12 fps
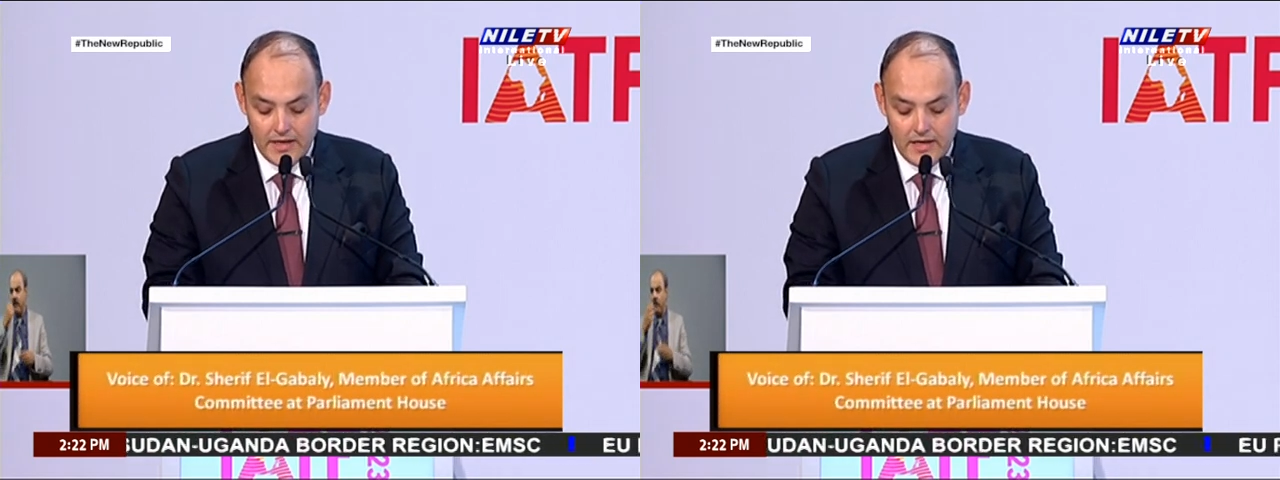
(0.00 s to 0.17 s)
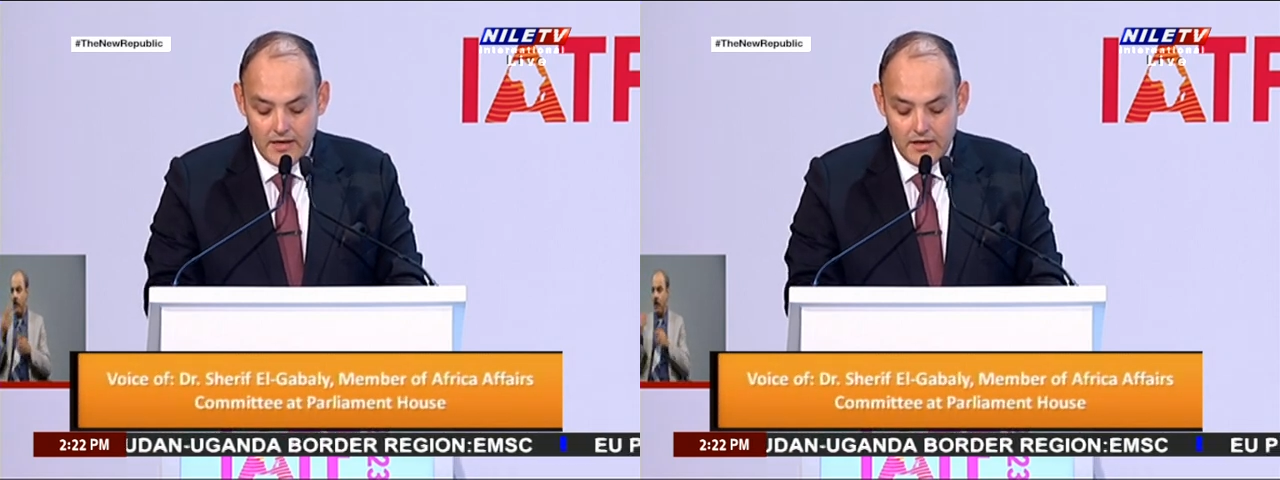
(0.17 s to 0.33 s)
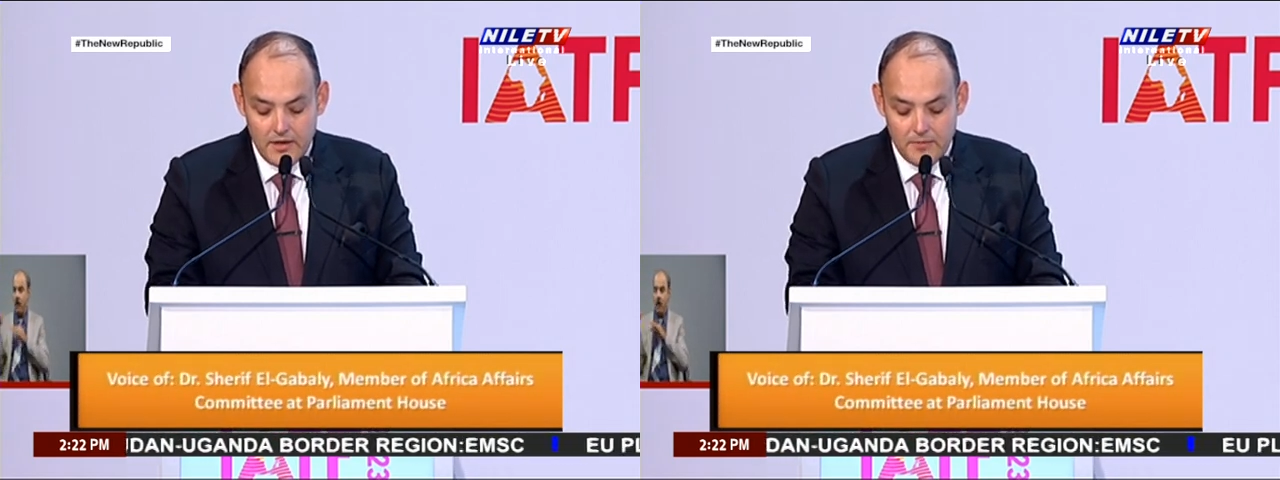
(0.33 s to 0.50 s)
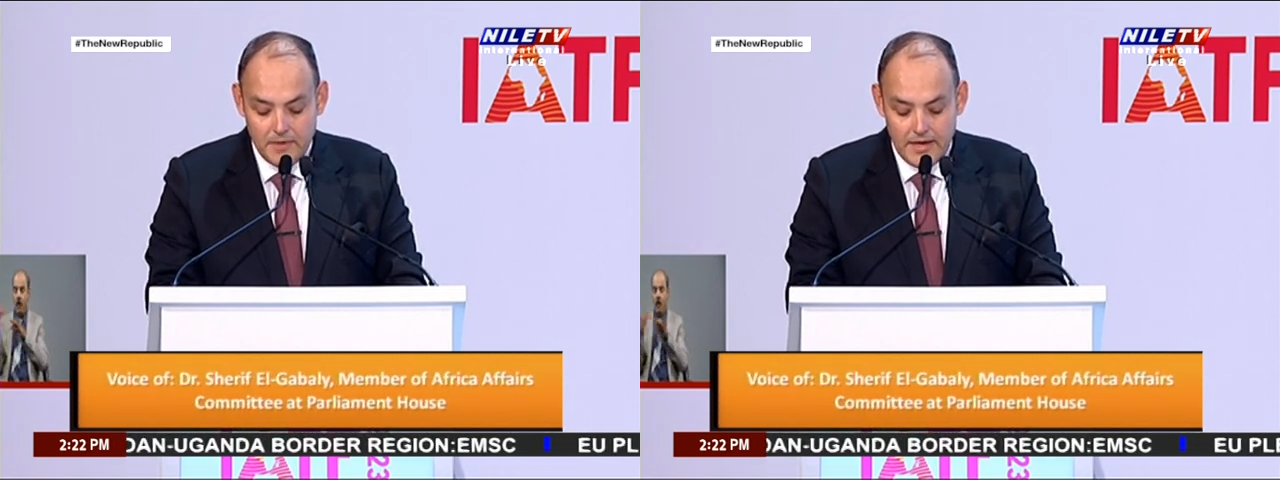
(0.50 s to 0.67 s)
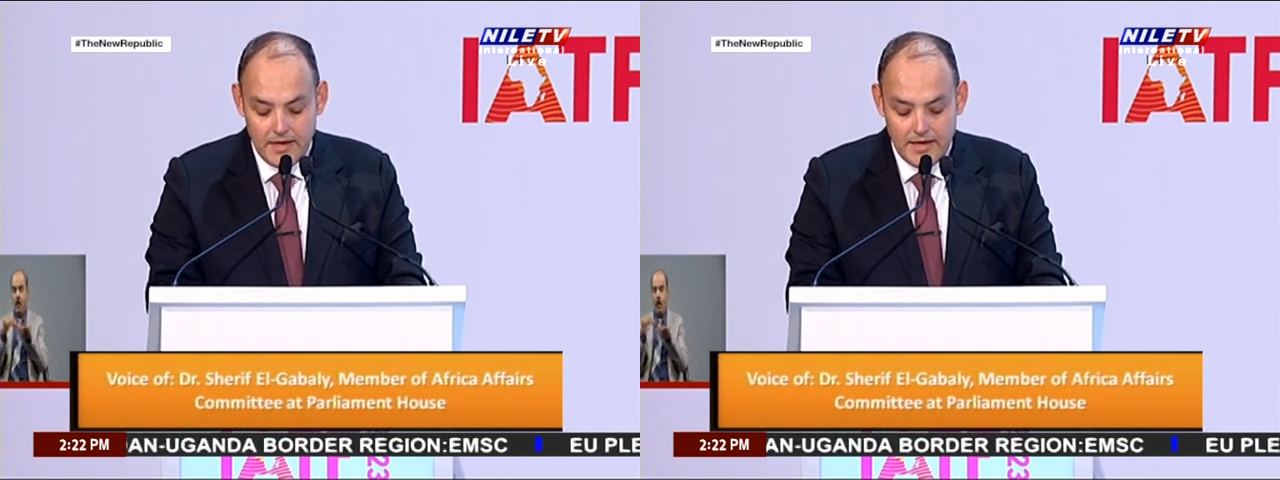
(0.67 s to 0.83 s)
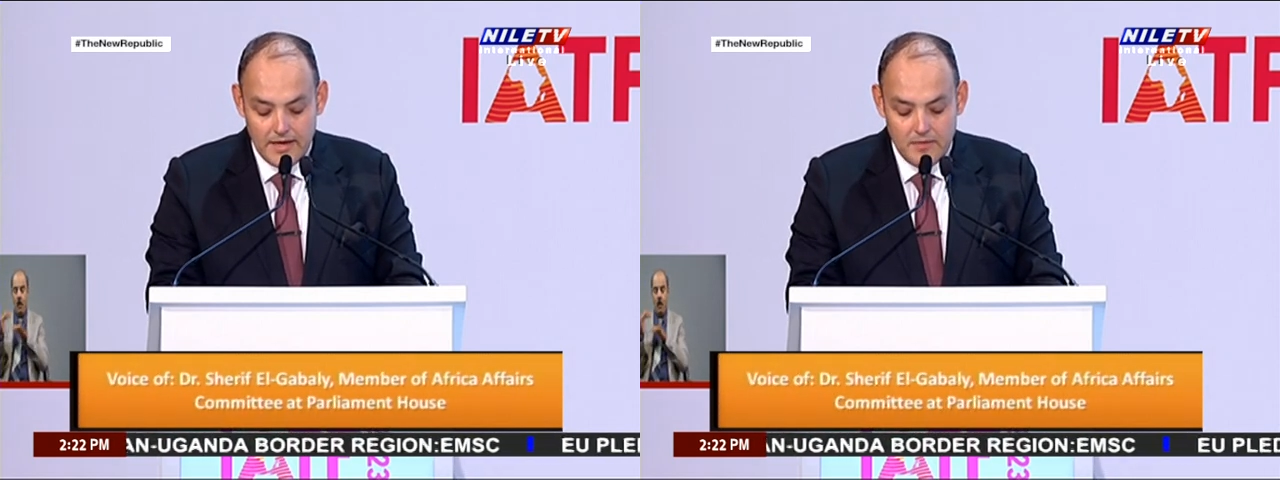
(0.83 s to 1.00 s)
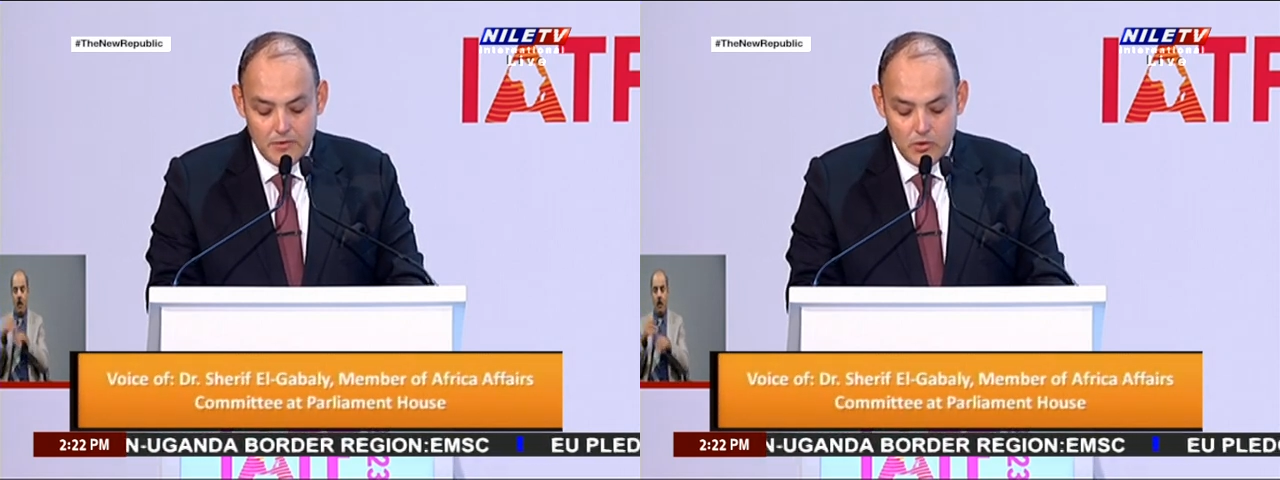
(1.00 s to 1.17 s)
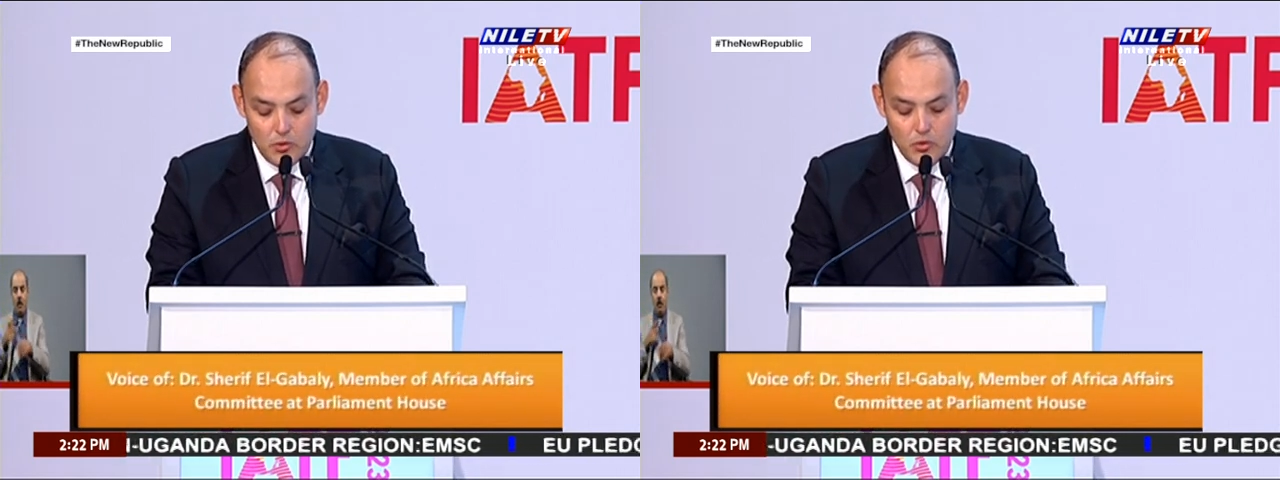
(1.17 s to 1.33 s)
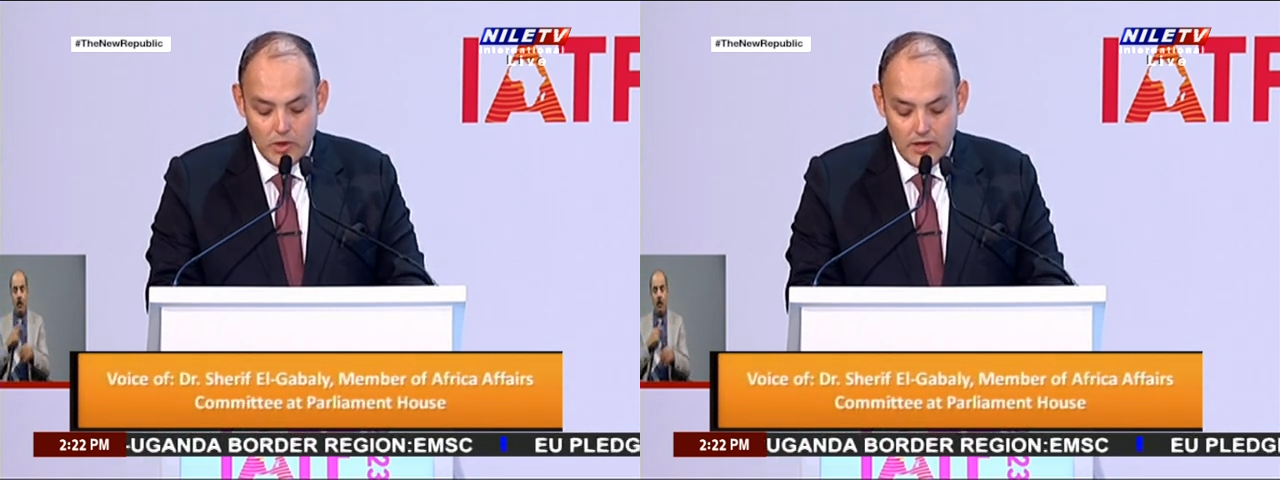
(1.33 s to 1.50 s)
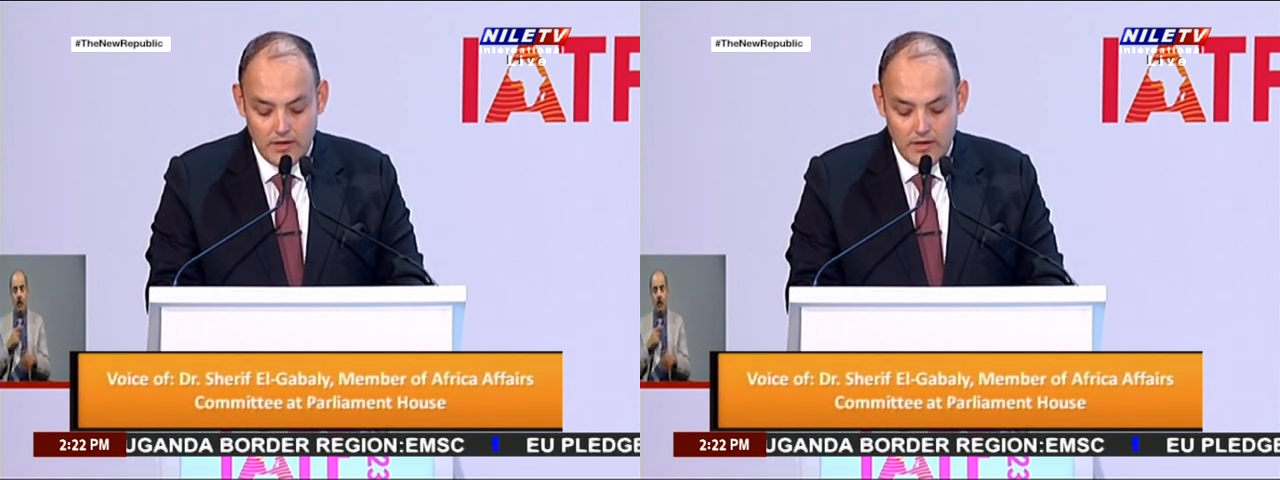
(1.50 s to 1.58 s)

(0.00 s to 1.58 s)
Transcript: so that they can make use of these